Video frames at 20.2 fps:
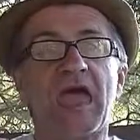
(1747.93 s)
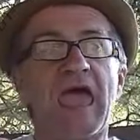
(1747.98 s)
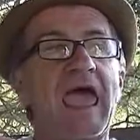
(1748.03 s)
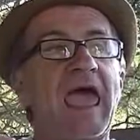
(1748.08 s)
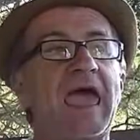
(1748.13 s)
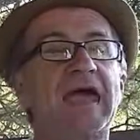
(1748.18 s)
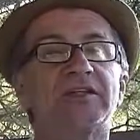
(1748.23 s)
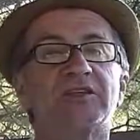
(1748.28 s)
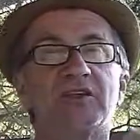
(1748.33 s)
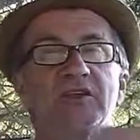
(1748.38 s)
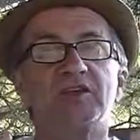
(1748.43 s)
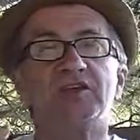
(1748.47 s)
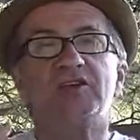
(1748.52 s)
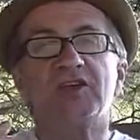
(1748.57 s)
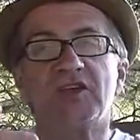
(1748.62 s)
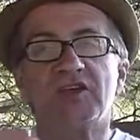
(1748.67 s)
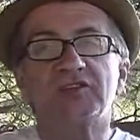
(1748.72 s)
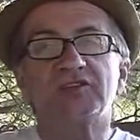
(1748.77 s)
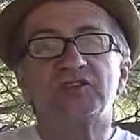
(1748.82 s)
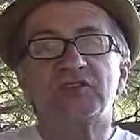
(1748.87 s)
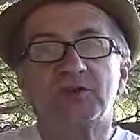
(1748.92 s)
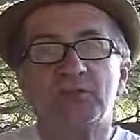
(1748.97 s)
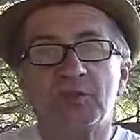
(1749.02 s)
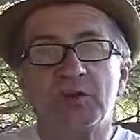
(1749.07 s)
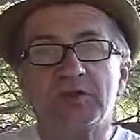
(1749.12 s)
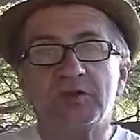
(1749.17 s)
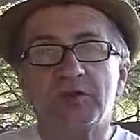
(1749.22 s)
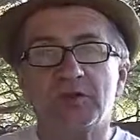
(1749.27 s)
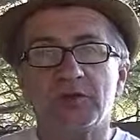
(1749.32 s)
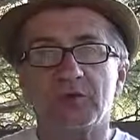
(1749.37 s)
at contention
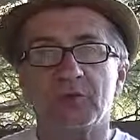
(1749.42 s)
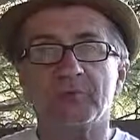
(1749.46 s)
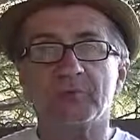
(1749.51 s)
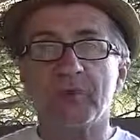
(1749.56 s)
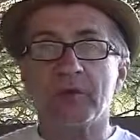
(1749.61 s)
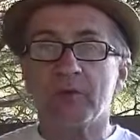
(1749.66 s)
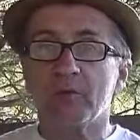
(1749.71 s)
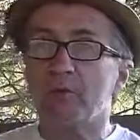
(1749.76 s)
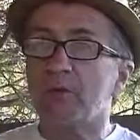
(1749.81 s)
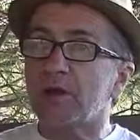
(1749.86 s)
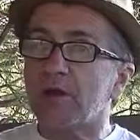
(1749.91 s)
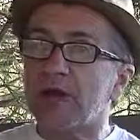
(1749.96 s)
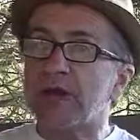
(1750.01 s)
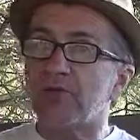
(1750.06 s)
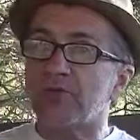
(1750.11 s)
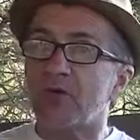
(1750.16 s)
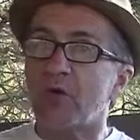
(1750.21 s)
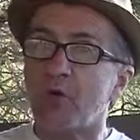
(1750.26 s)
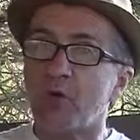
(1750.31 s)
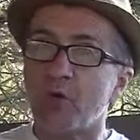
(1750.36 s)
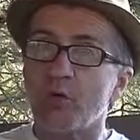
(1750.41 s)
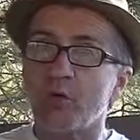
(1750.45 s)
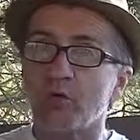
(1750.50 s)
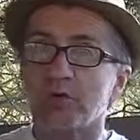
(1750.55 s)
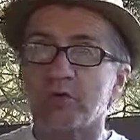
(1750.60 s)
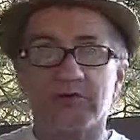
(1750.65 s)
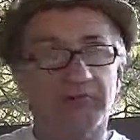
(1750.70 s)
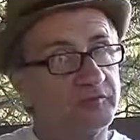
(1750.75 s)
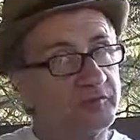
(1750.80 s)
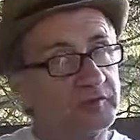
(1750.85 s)
with you will have a whole
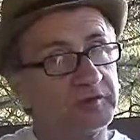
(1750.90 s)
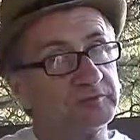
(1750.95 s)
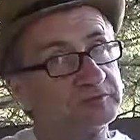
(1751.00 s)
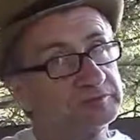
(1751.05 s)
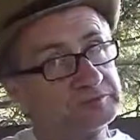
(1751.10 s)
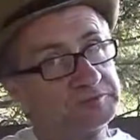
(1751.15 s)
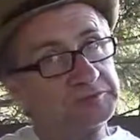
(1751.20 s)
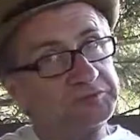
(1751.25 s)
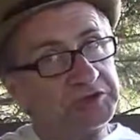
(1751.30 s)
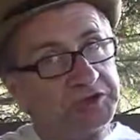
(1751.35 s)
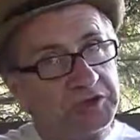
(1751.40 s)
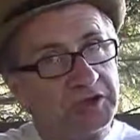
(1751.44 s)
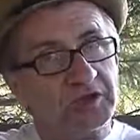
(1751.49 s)
different, you